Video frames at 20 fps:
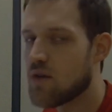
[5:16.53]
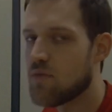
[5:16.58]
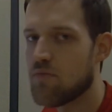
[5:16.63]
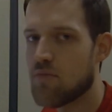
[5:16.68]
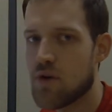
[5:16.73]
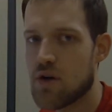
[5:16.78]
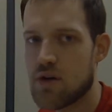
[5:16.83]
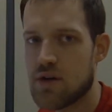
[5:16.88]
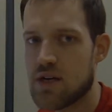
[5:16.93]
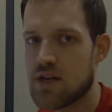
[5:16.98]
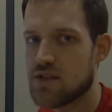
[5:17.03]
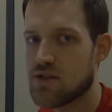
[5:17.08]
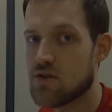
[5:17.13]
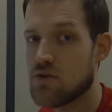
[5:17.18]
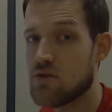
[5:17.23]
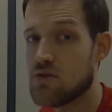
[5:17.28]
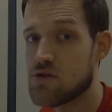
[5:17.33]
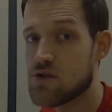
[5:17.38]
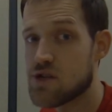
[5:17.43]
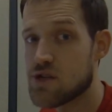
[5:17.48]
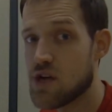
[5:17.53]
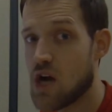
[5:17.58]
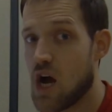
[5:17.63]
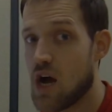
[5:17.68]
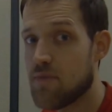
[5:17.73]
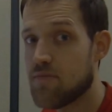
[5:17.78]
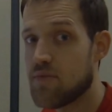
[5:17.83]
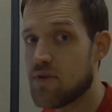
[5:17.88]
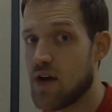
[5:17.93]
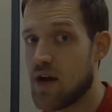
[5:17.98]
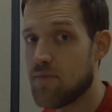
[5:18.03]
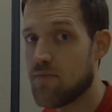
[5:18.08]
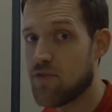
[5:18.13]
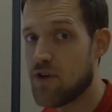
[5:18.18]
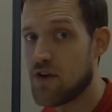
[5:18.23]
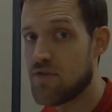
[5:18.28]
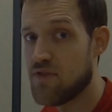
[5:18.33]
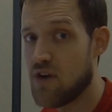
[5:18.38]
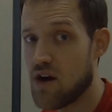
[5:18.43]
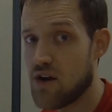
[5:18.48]
Mark has a whole shop at
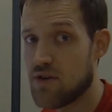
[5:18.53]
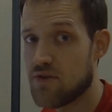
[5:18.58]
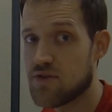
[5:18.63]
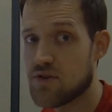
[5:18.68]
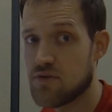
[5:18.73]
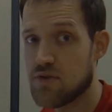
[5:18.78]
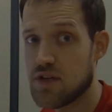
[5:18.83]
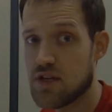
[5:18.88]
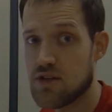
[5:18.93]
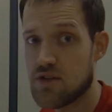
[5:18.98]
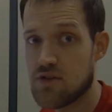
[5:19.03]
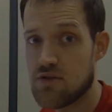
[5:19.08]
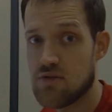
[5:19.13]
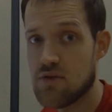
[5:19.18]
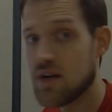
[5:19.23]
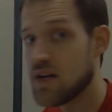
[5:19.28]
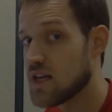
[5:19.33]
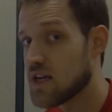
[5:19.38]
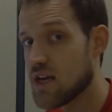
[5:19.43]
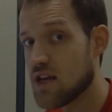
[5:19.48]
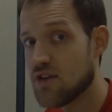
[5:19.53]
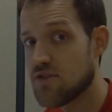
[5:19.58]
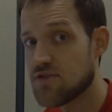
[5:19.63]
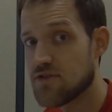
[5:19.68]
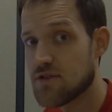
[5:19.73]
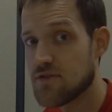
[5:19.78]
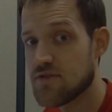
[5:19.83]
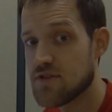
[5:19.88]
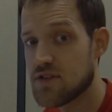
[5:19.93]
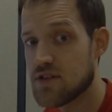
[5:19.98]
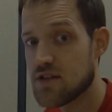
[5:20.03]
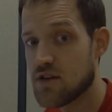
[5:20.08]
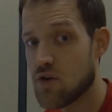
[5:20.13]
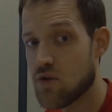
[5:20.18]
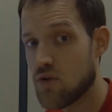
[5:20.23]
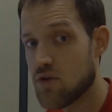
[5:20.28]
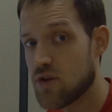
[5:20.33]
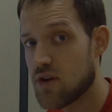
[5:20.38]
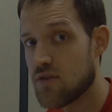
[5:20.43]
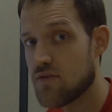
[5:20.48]
Brave Auto, so he can do any kind of servicing you're
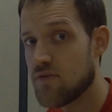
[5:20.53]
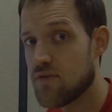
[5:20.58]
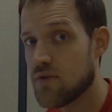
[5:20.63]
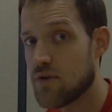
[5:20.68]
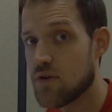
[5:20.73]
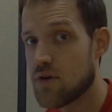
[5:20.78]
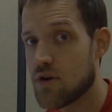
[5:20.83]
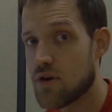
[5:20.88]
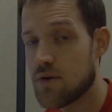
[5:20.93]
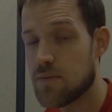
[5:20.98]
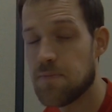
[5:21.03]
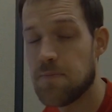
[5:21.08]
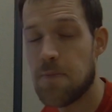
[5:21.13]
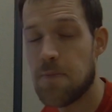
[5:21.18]
looking for.